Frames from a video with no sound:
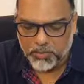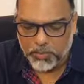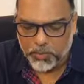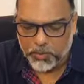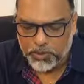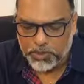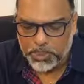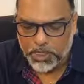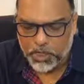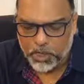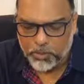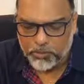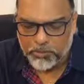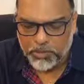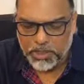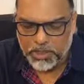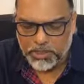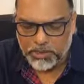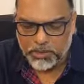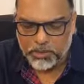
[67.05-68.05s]
which I
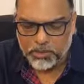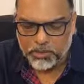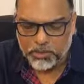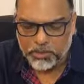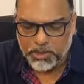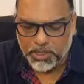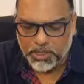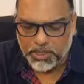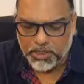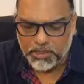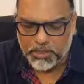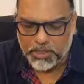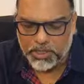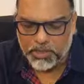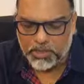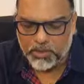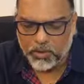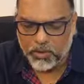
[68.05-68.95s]
command you today, that